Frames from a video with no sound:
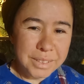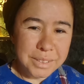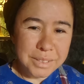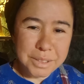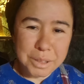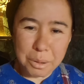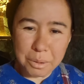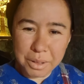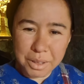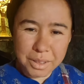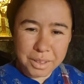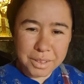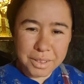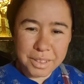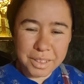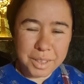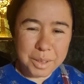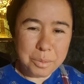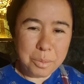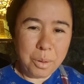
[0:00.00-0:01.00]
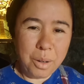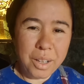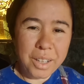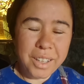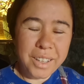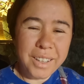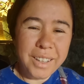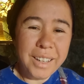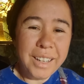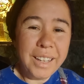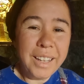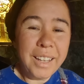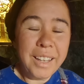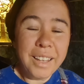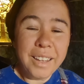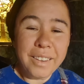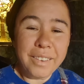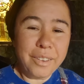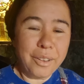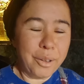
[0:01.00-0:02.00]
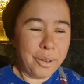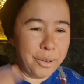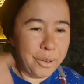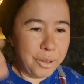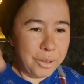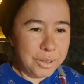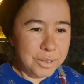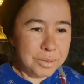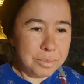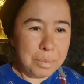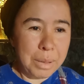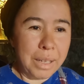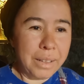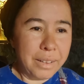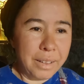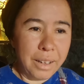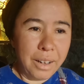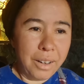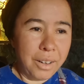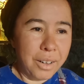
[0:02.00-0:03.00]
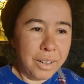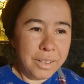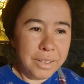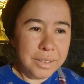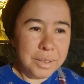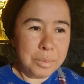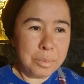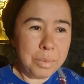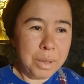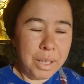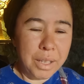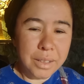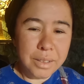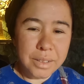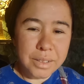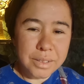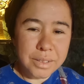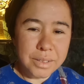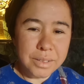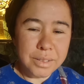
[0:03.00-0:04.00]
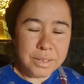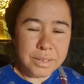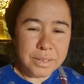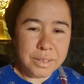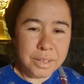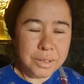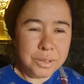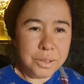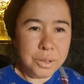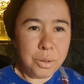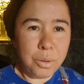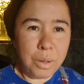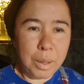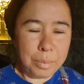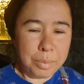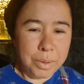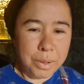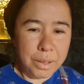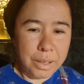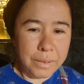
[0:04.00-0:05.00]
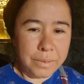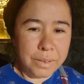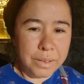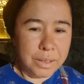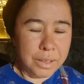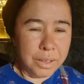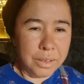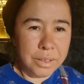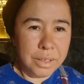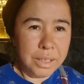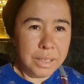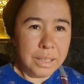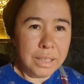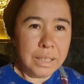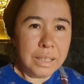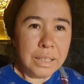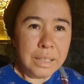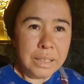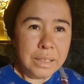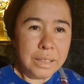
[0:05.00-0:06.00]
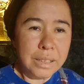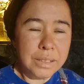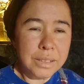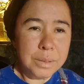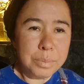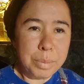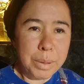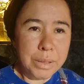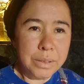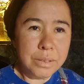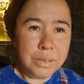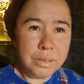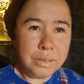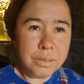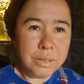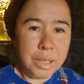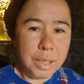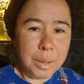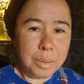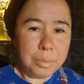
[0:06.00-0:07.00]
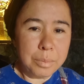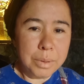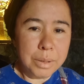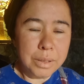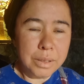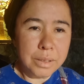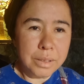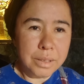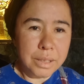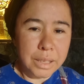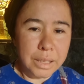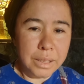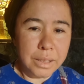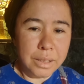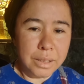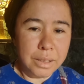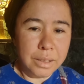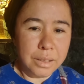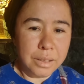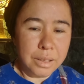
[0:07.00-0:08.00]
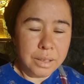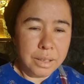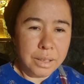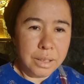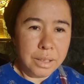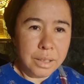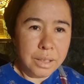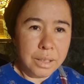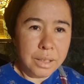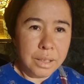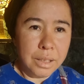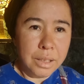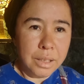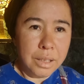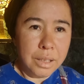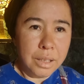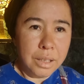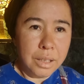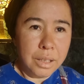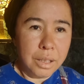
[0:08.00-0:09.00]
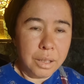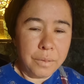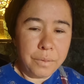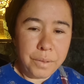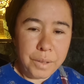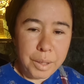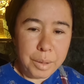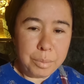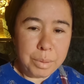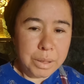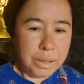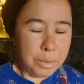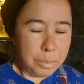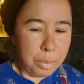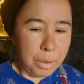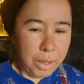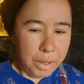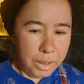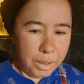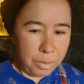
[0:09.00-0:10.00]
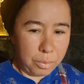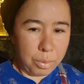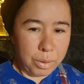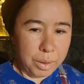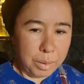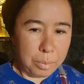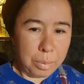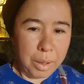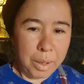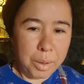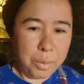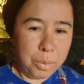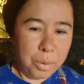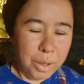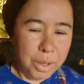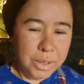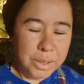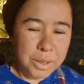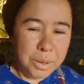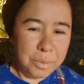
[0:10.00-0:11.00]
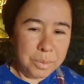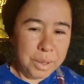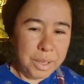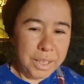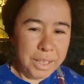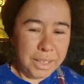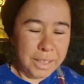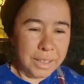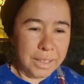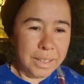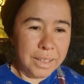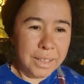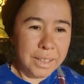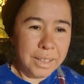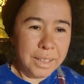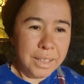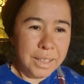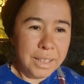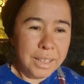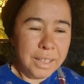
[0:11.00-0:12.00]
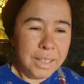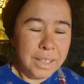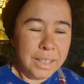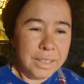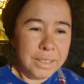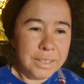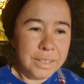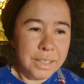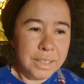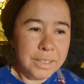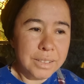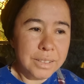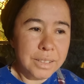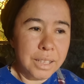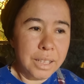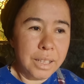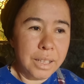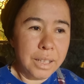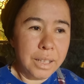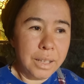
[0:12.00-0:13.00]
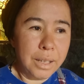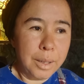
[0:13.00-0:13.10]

soaking in dirty water. No, the heart and the mind does go up to heaven. To spend time thinking of Him and the body, what the body works over here. It says that